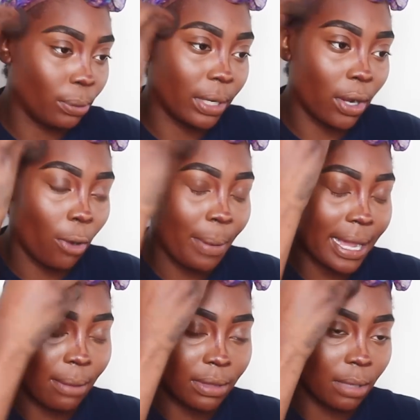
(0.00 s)
you want to go
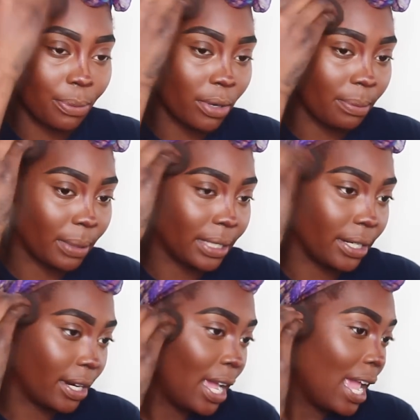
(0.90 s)
back in with the beauty
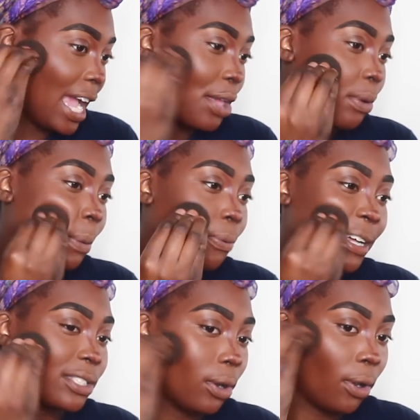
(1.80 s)
blender and you want to
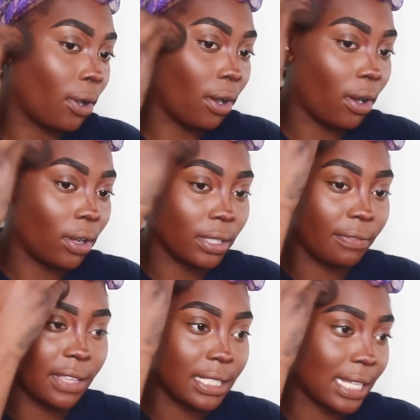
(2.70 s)
press all
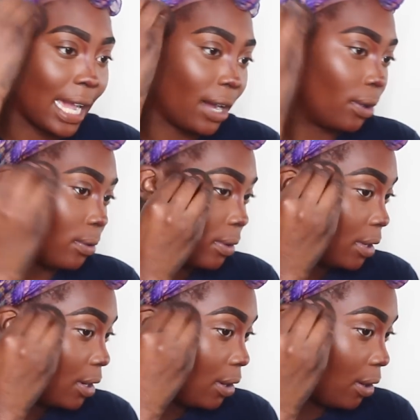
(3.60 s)
of this out,
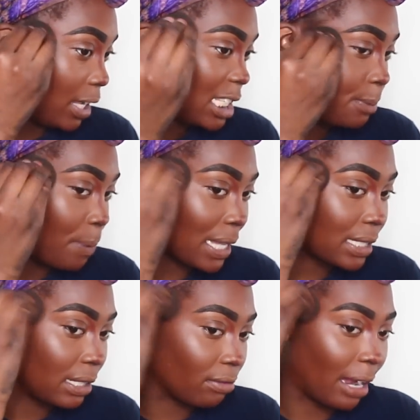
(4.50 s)

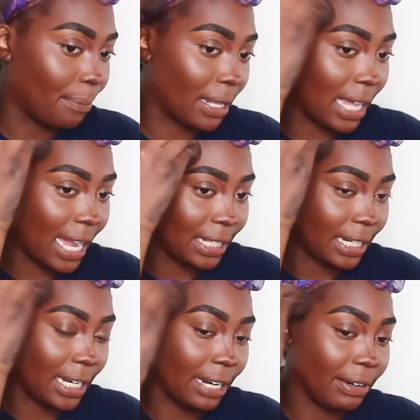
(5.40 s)
especially right by the
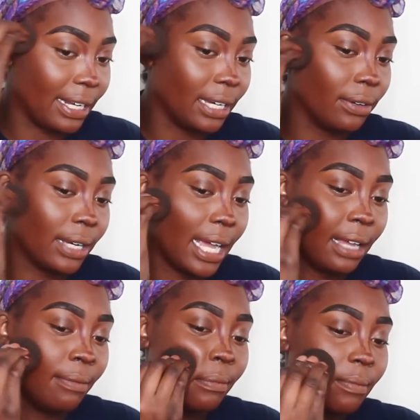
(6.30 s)
highlighted area,
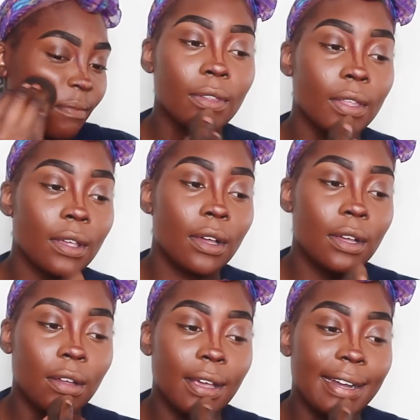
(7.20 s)
okay?
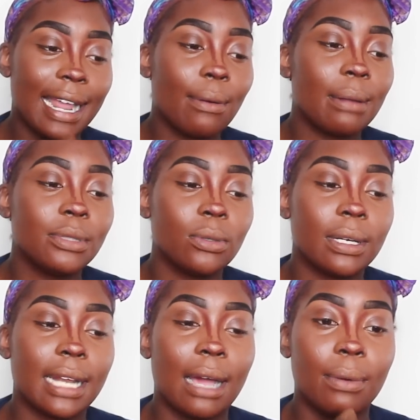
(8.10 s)
And now what I'm
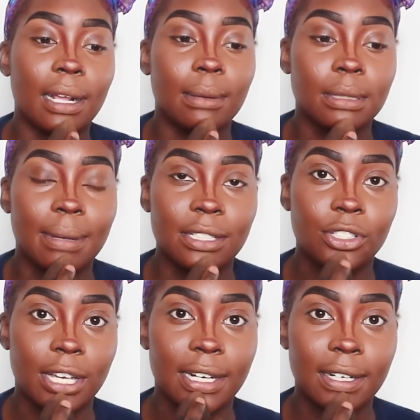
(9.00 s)
doing now when it comes to my
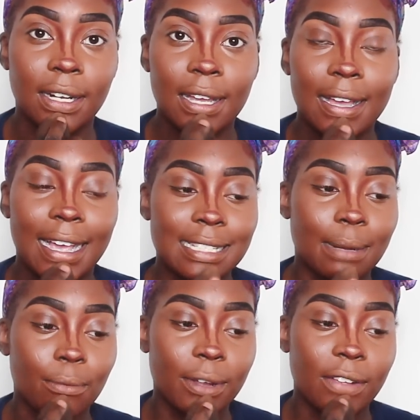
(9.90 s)
chin is
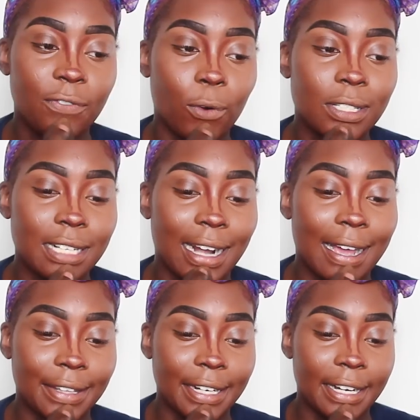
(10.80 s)
I'm reinforcing that
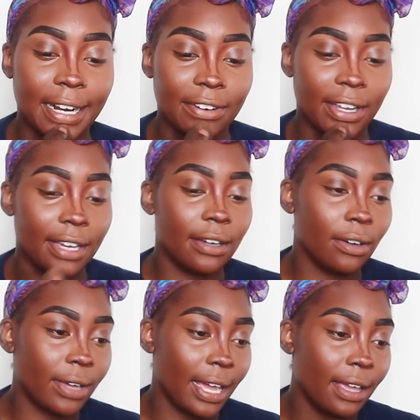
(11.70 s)
highlighted area,
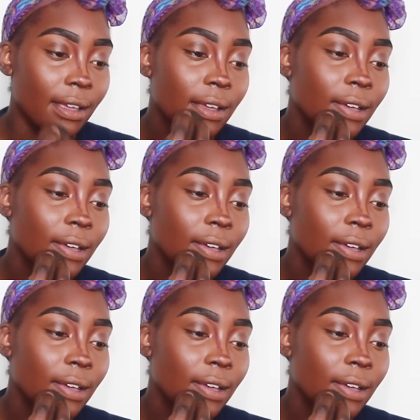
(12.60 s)
okay?